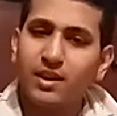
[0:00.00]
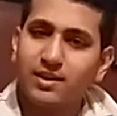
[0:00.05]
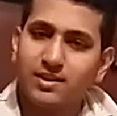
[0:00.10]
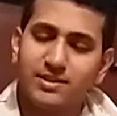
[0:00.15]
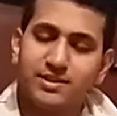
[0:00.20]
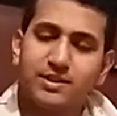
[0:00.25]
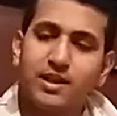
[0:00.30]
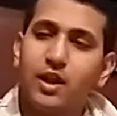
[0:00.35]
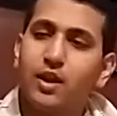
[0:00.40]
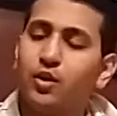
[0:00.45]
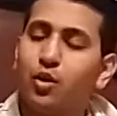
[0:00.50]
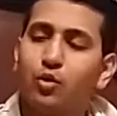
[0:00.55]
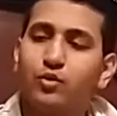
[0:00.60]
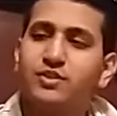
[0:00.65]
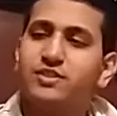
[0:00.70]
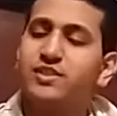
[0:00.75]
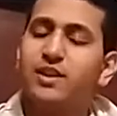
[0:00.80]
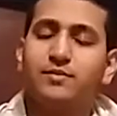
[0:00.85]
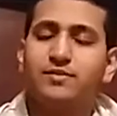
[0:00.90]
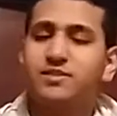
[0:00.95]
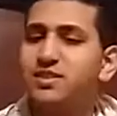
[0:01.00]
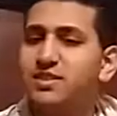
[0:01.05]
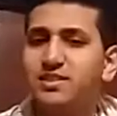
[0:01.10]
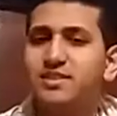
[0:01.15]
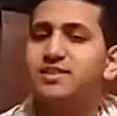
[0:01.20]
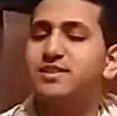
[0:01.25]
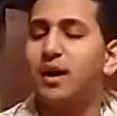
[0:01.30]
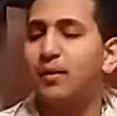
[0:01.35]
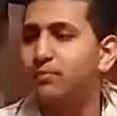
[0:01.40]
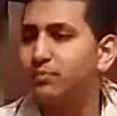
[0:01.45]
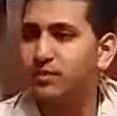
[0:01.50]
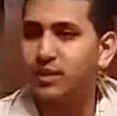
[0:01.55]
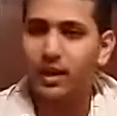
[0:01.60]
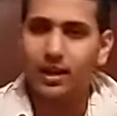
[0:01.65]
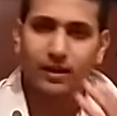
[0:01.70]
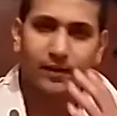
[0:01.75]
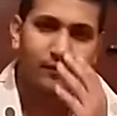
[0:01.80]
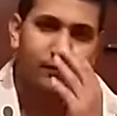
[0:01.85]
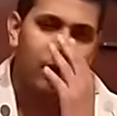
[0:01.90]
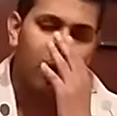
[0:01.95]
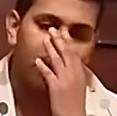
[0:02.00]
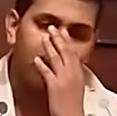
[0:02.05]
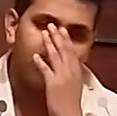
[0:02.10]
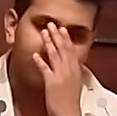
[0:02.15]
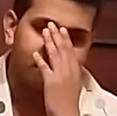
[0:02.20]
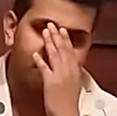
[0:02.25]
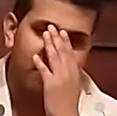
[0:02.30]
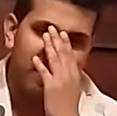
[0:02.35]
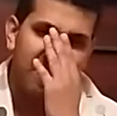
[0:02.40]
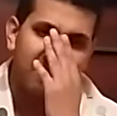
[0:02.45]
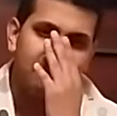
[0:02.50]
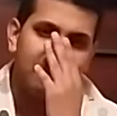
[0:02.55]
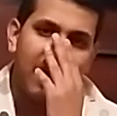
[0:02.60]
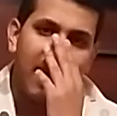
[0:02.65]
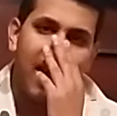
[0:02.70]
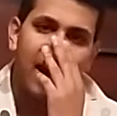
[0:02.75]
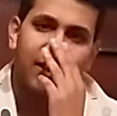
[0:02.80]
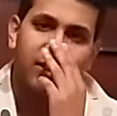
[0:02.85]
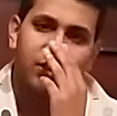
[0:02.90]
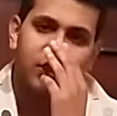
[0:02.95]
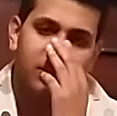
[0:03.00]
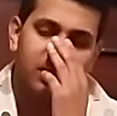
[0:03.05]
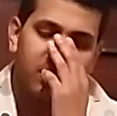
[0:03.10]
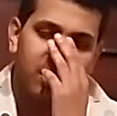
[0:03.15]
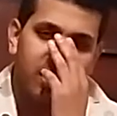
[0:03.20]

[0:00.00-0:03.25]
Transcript: Instead. Or just something. Fuck, a big match.